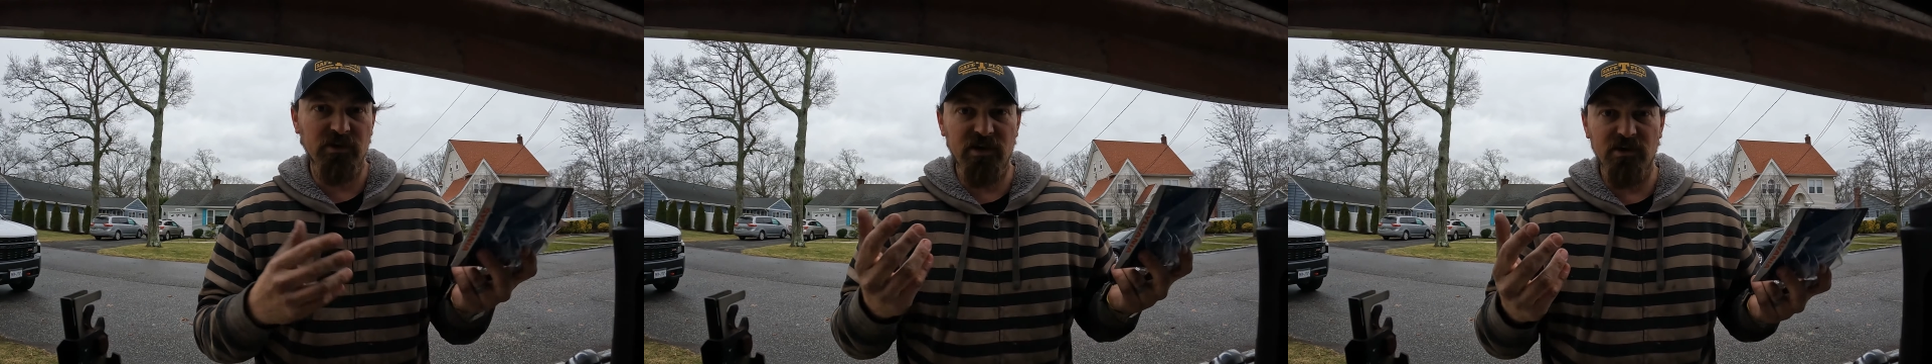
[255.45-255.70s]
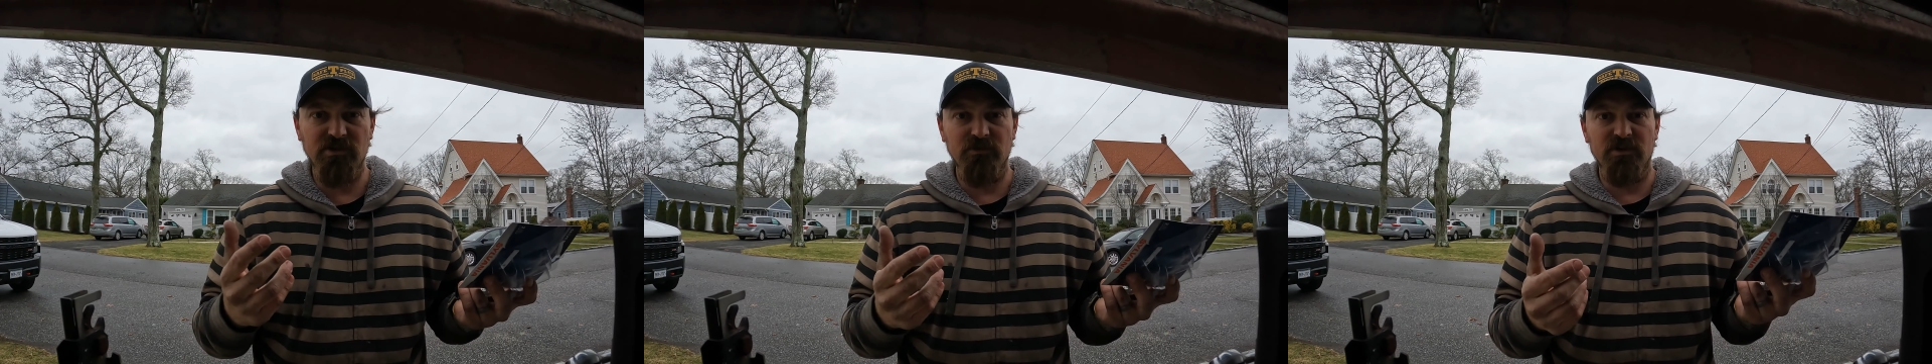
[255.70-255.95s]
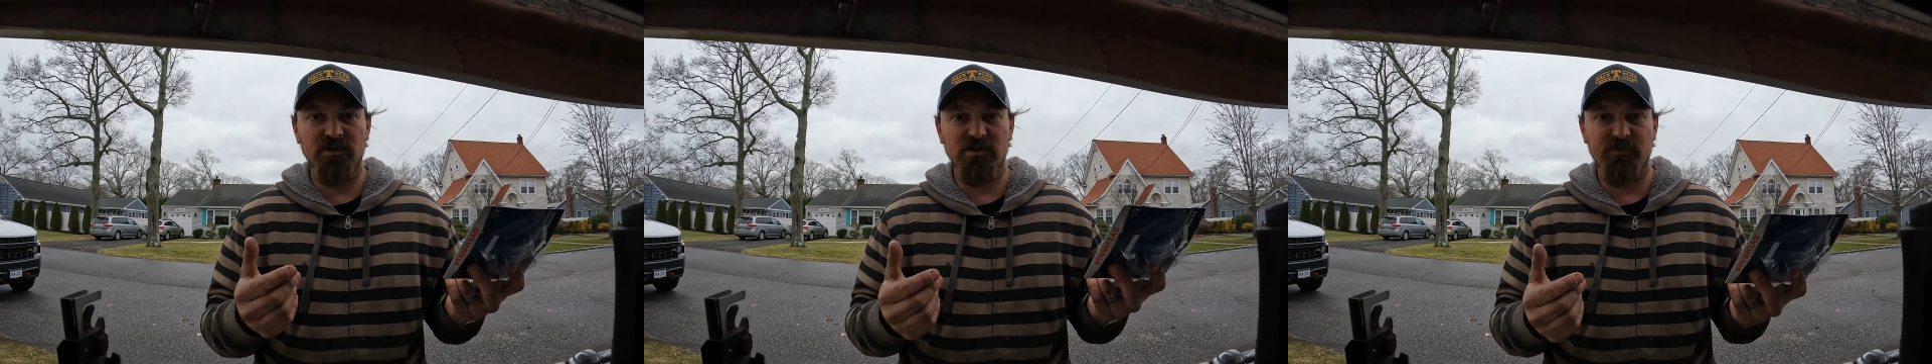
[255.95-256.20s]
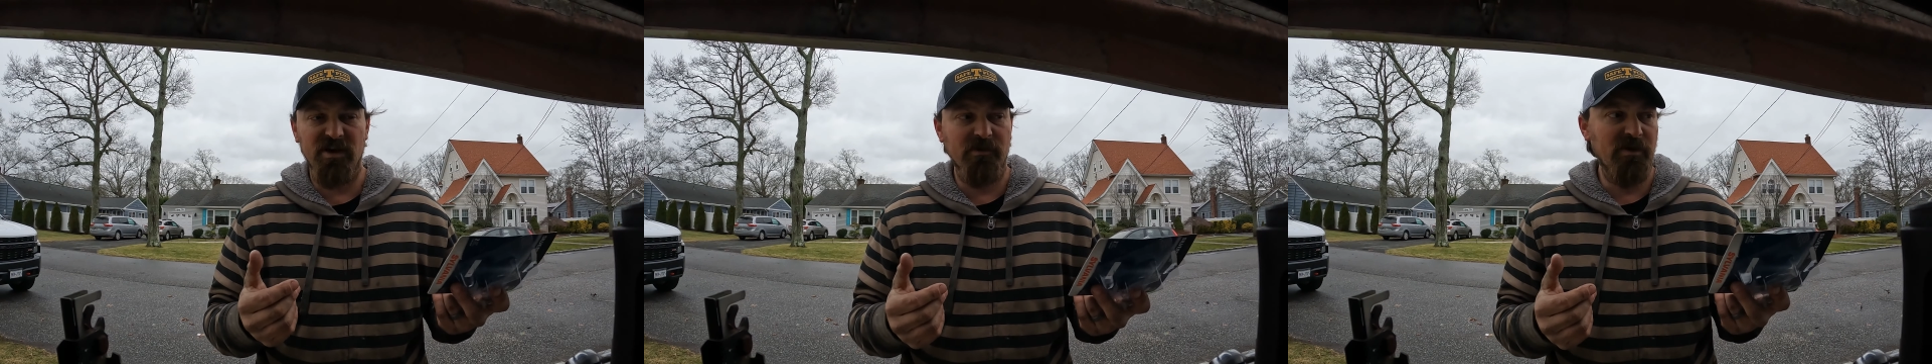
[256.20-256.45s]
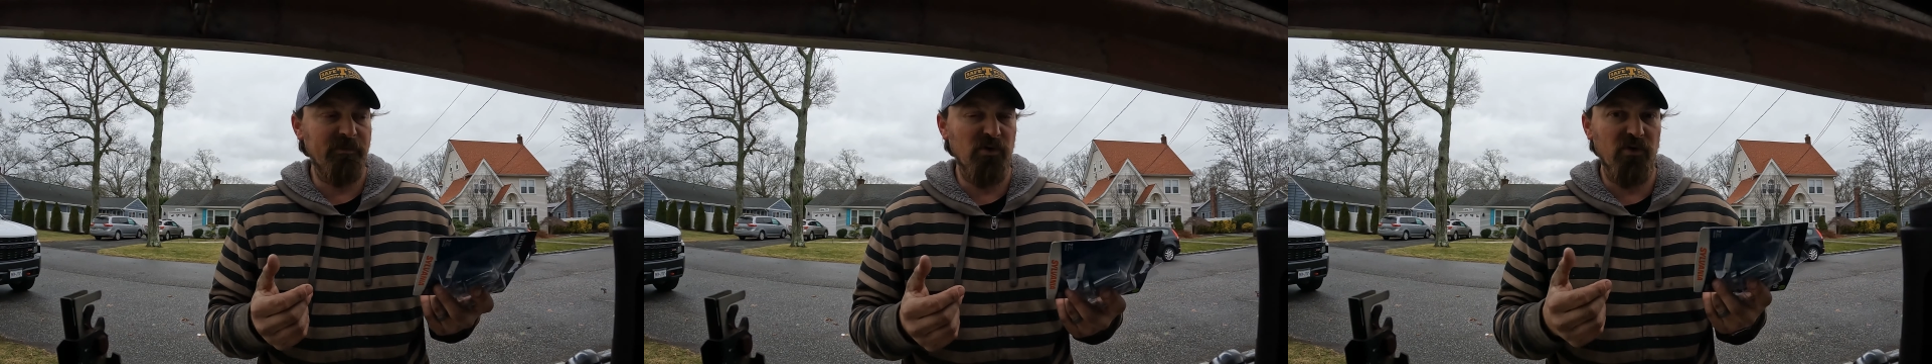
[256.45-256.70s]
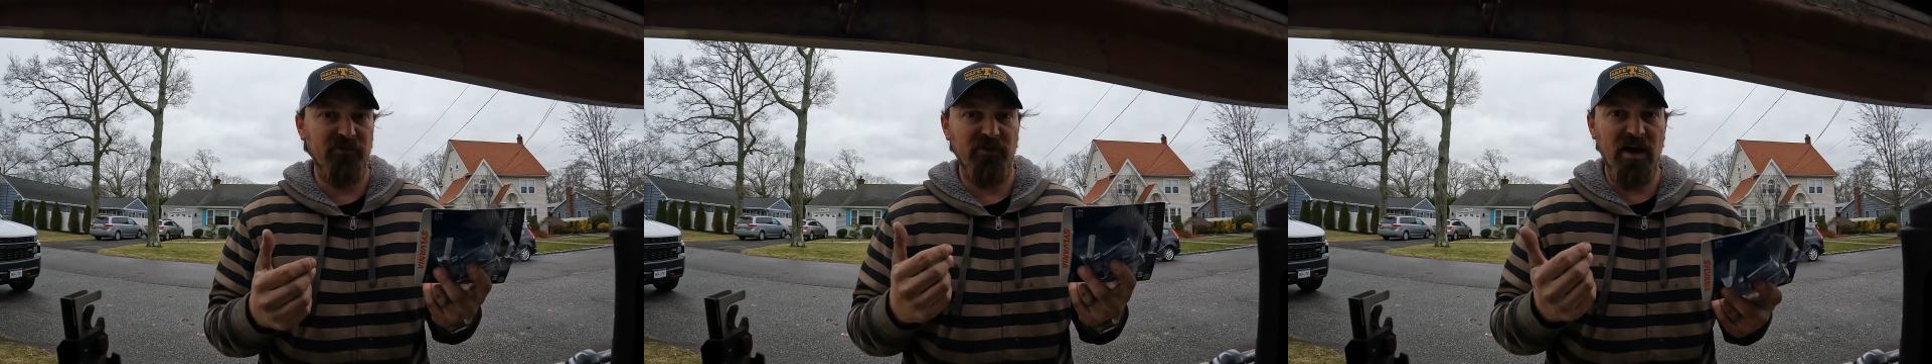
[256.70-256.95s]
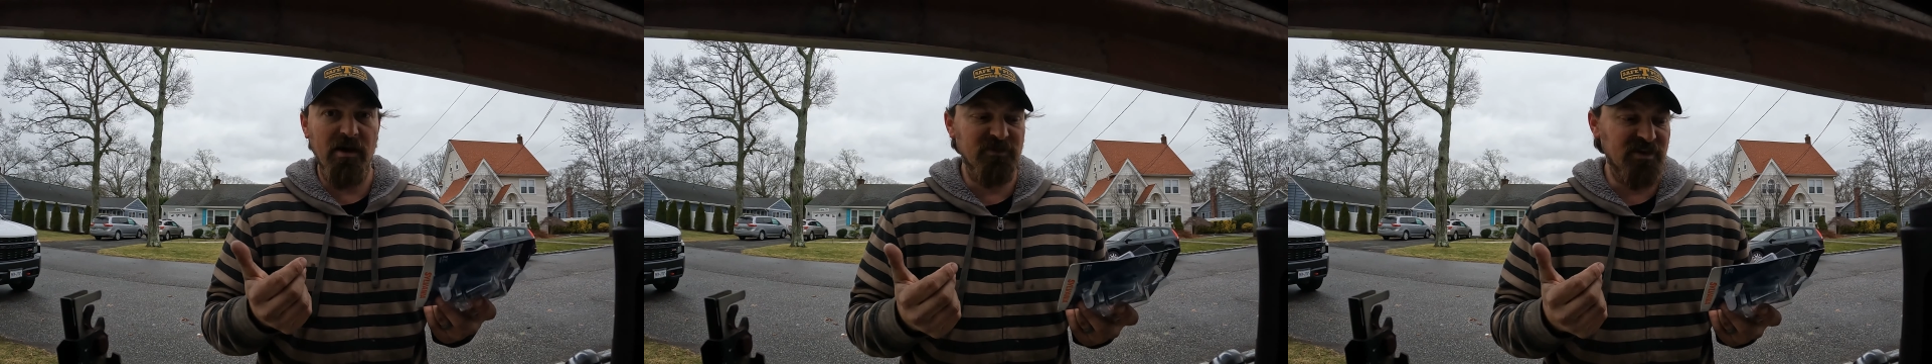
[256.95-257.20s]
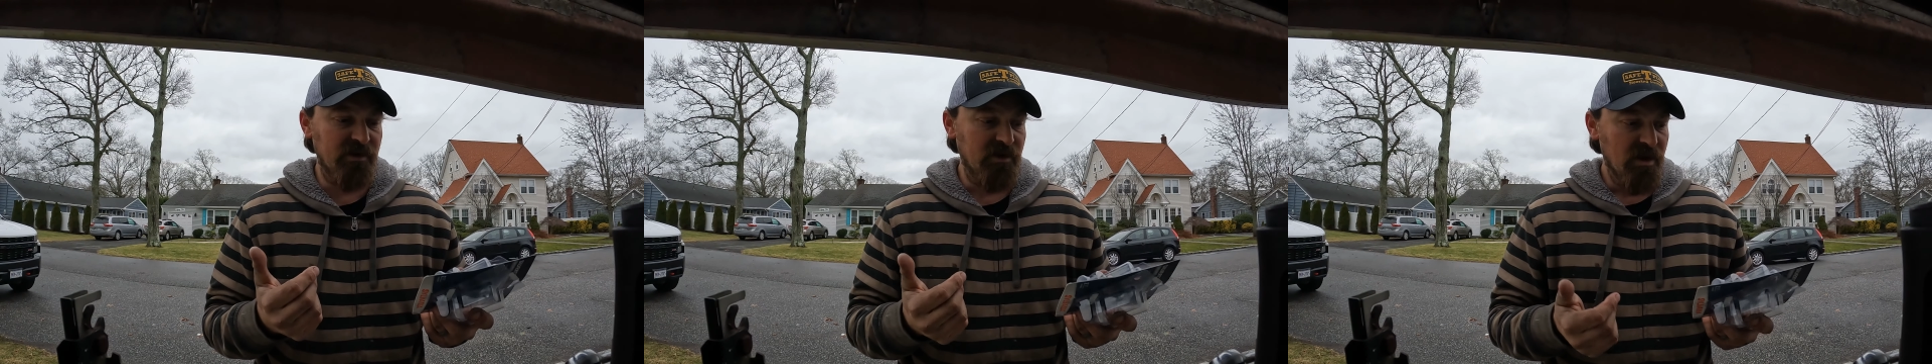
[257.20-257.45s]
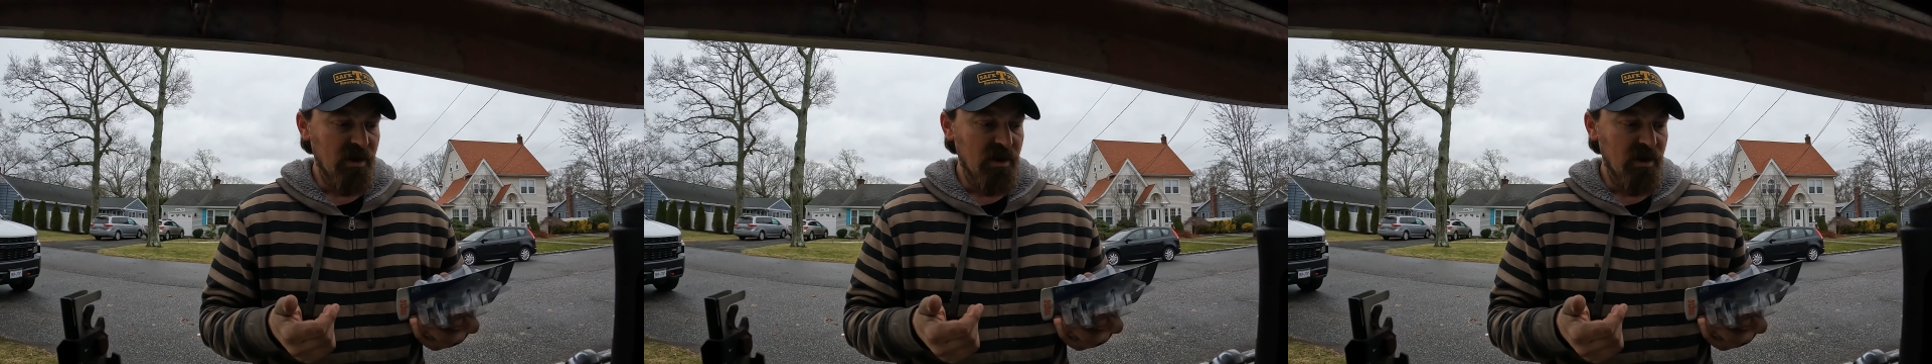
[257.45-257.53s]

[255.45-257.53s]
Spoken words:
in case you want to just pick them up off of Amazon.